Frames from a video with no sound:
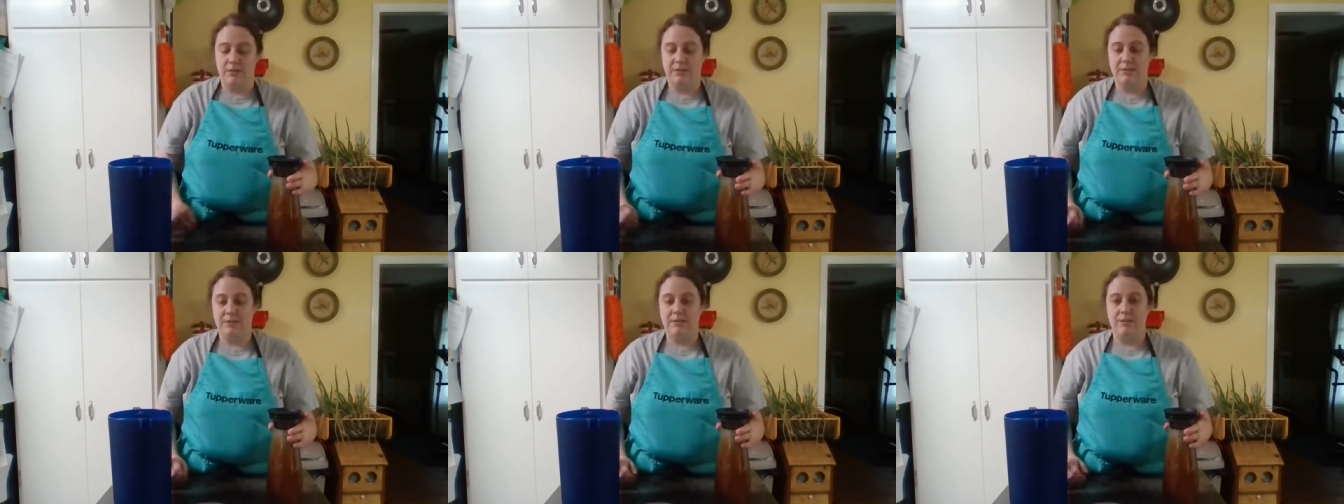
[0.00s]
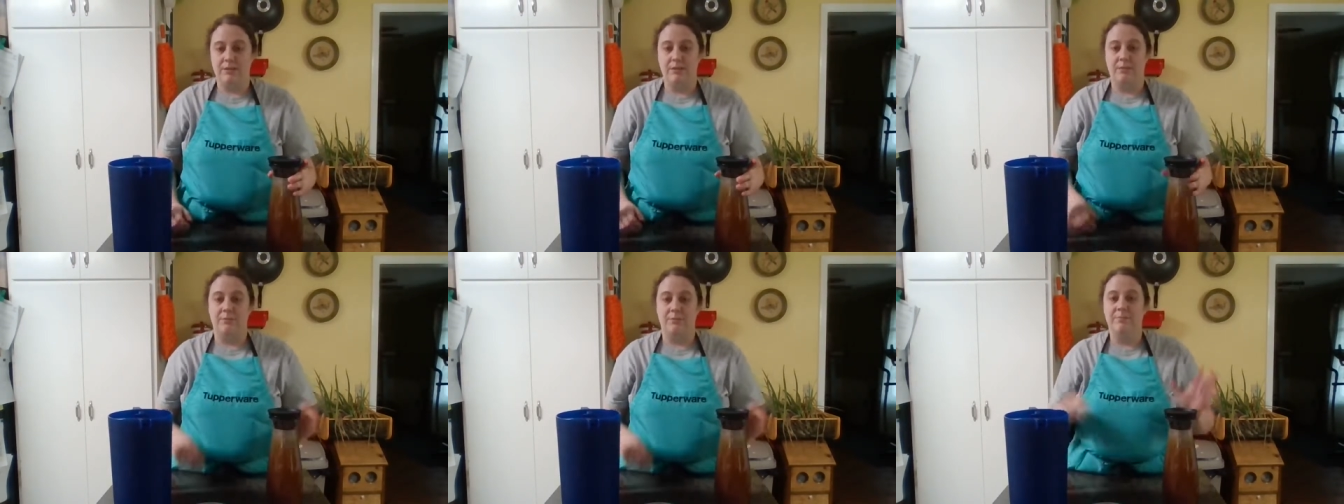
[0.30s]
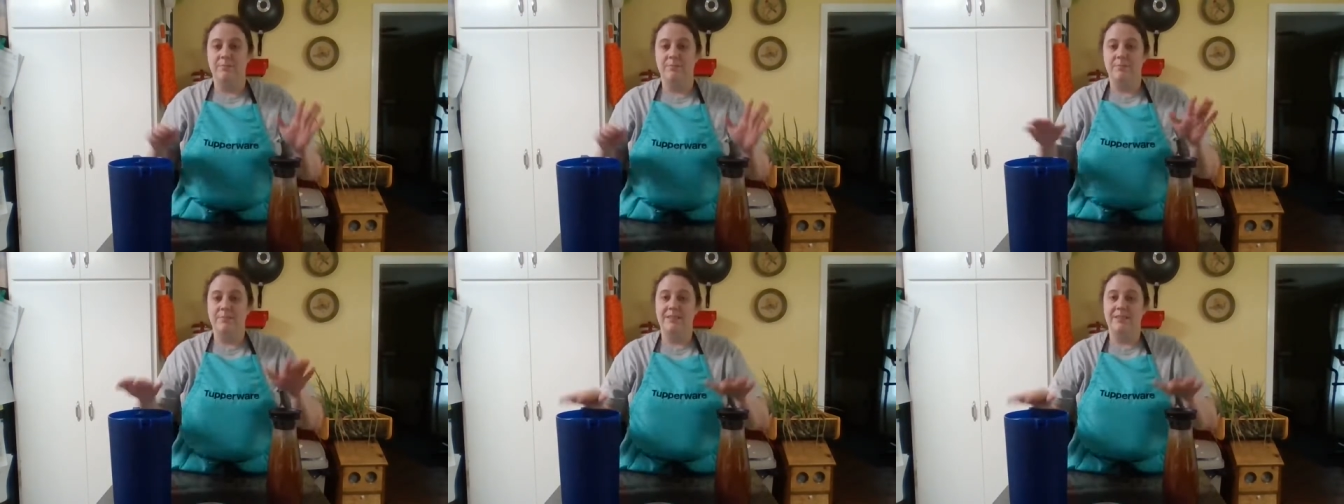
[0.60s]

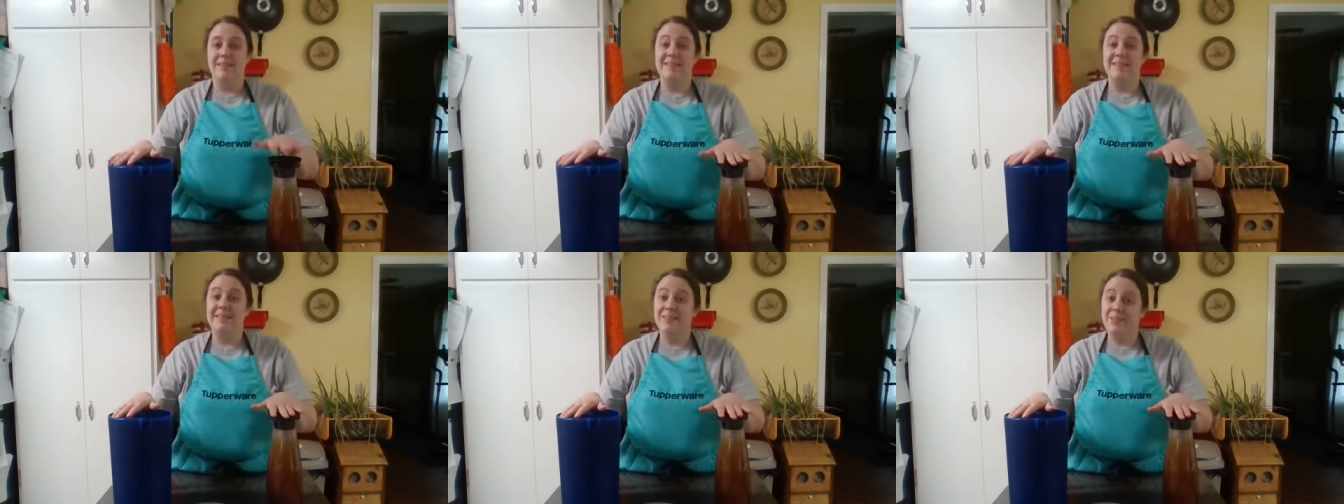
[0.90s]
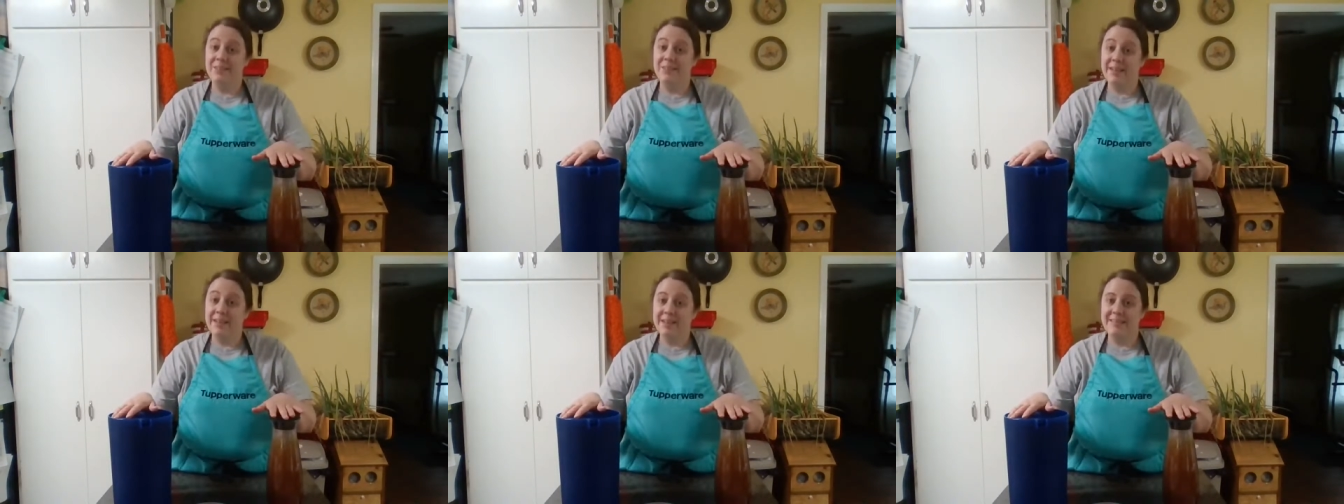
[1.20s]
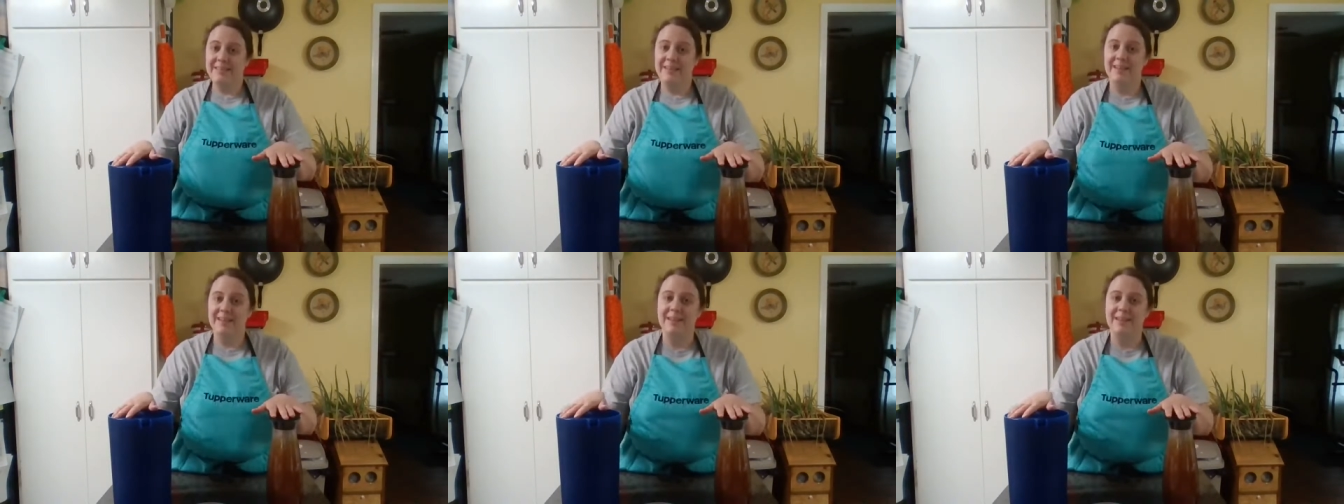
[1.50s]
So until
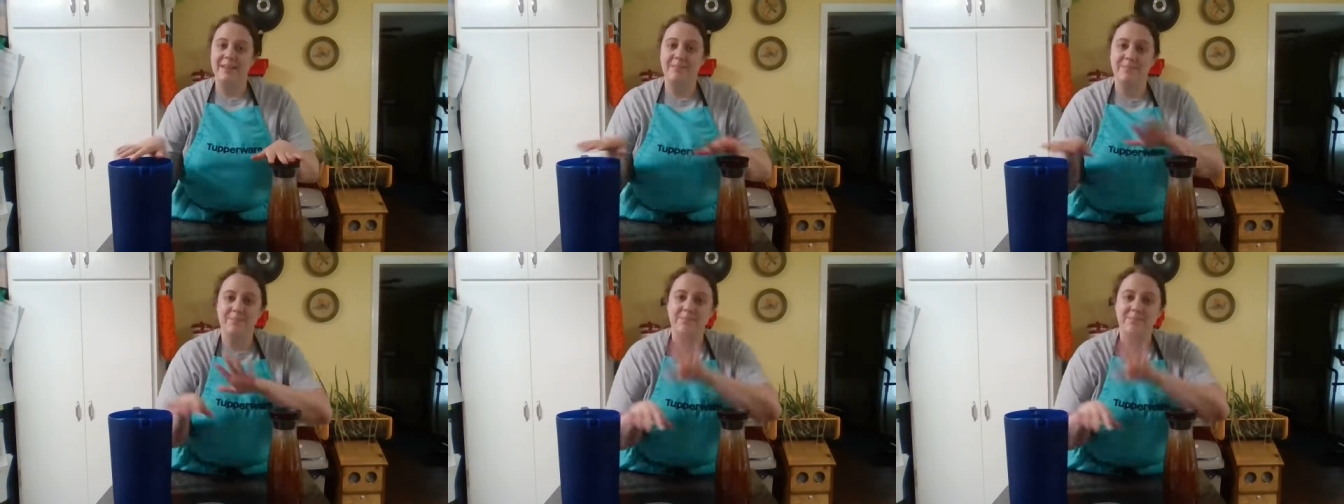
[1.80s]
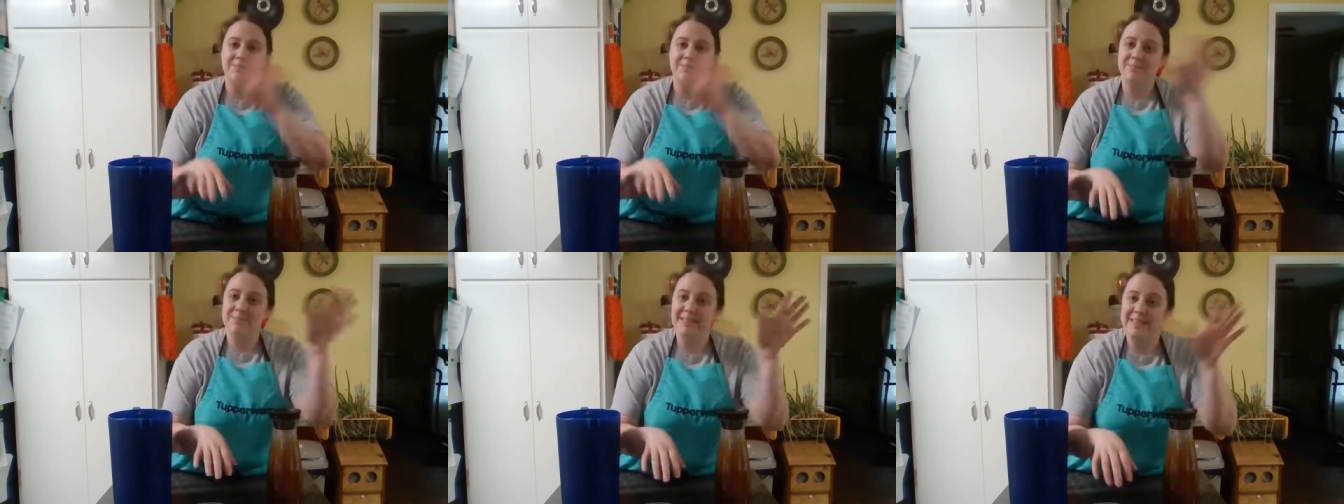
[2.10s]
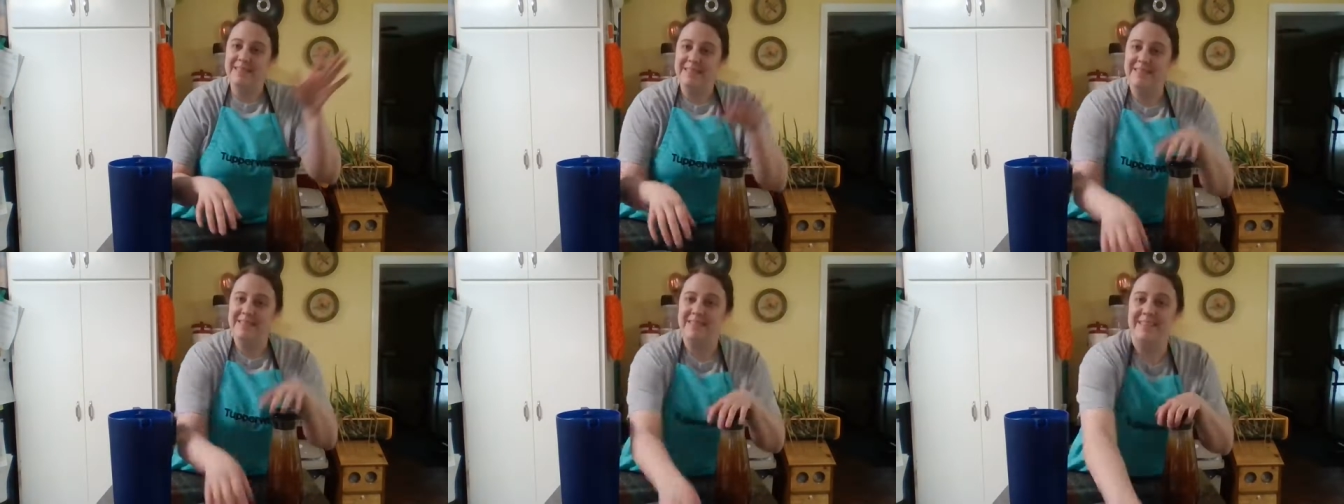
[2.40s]
next time,
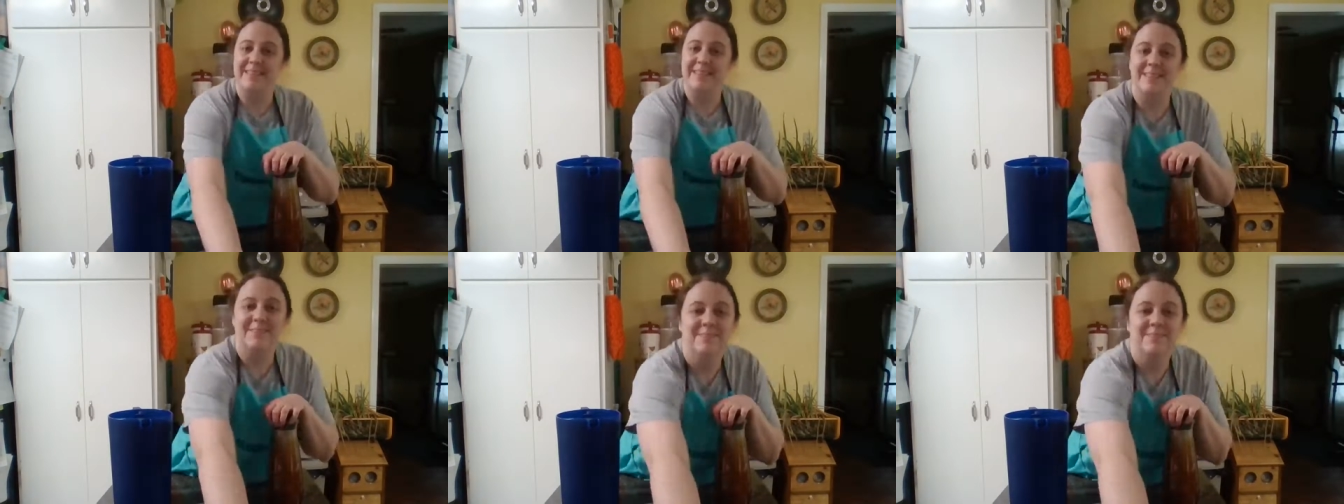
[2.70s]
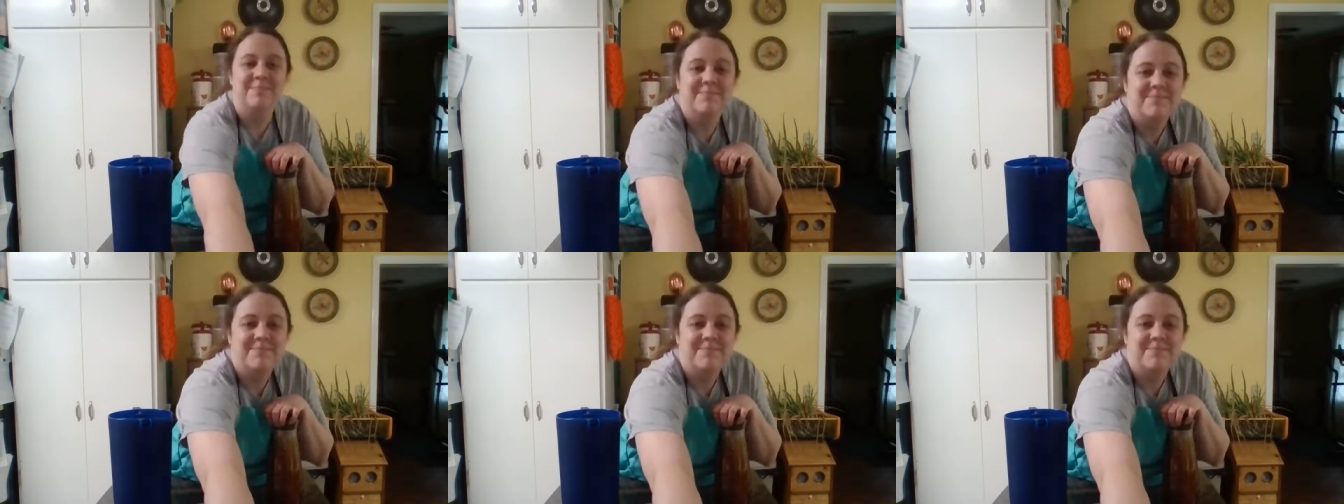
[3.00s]
see ya.